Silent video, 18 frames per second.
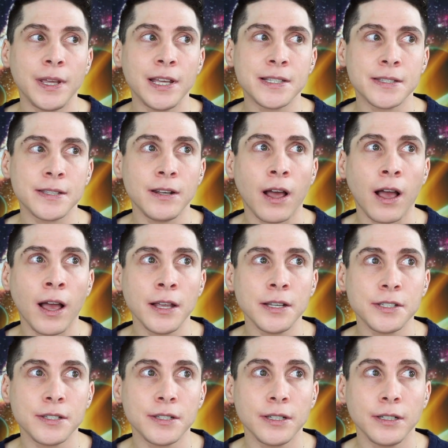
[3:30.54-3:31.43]
it's
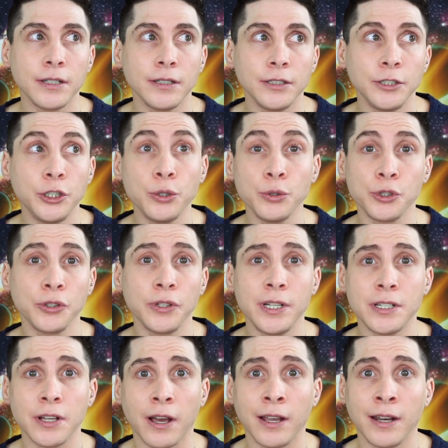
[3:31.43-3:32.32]
not
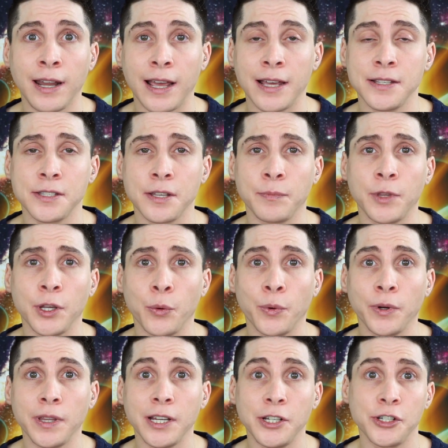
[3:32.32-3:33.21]
usually done as
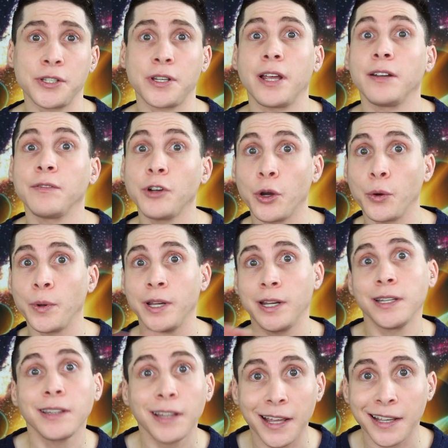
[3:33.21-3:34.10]
something where they just kind of go
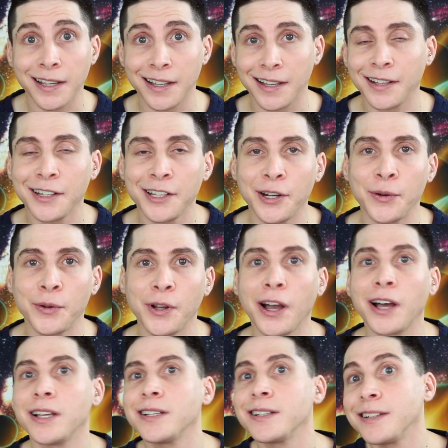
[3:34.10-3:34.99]
in and, like,
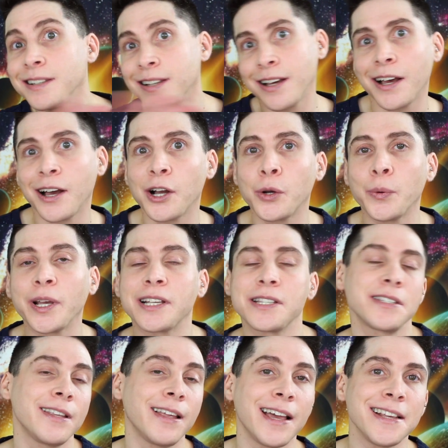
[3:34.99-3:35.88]
cut a
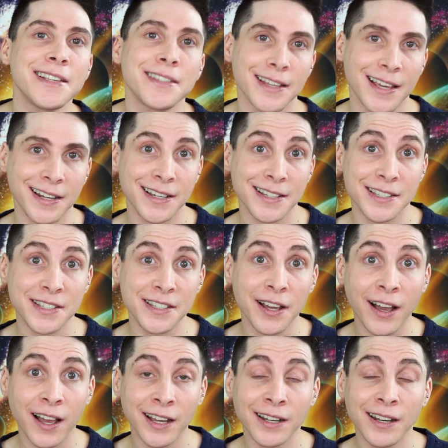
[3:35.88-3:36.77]
quick slice and it's
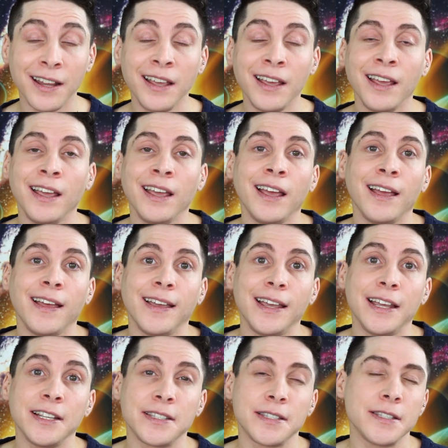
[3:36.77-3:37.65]
done.
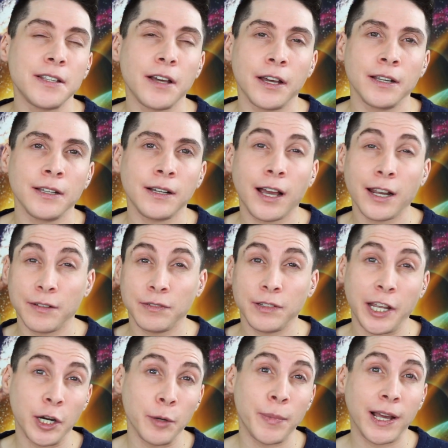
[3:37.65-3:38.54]
It's done kind
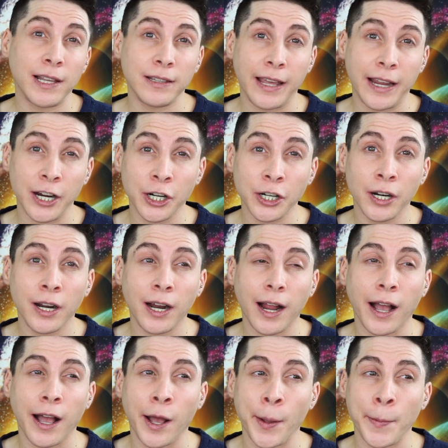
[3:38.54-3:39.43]
of layer by
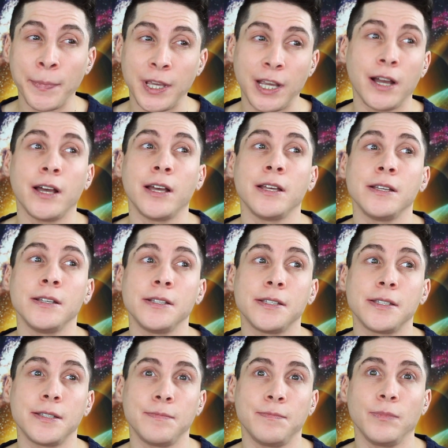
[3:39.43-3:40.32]
layer,
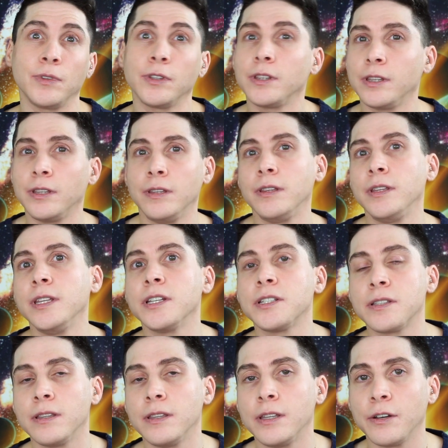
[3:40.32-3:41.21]
because
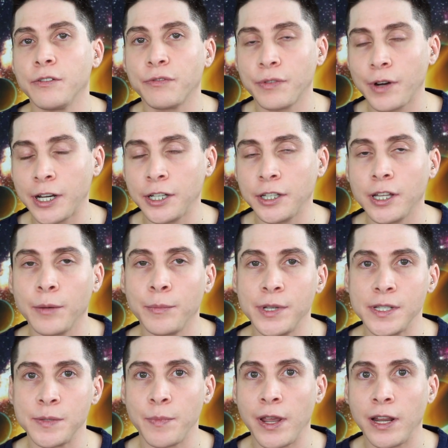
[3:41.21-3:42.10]
the
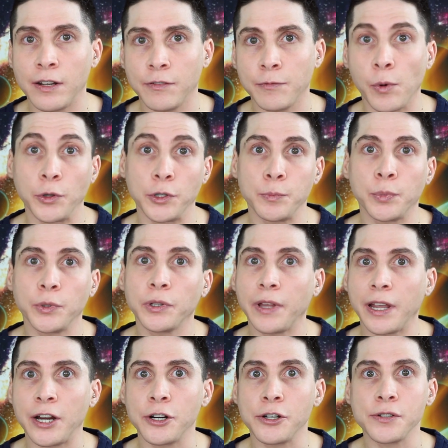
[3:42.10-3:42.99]
frenulum is made of
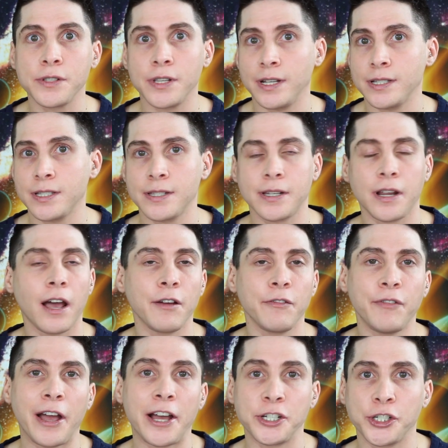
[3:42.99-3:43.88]
multiple layers. It's
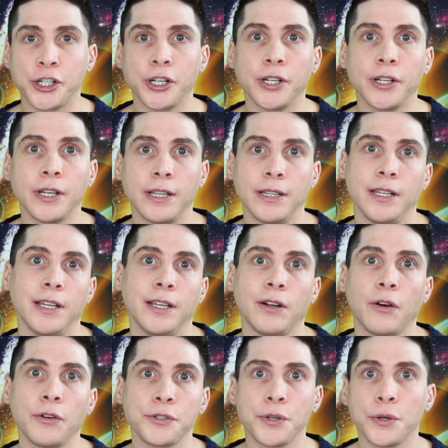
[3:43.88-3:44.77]
got fascia, and
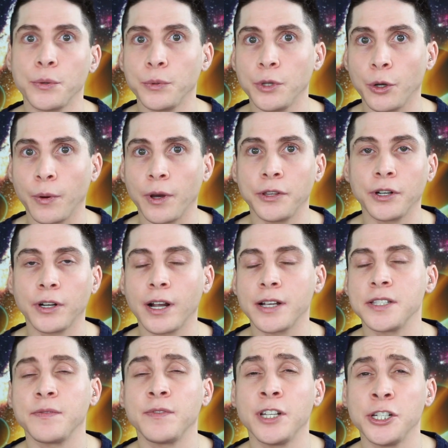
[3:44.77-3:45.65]
then also other
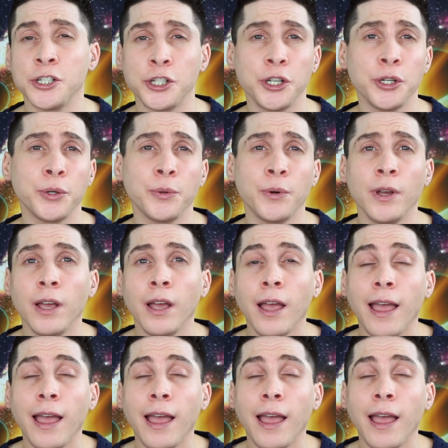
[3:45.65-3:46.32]
kinds of tissue.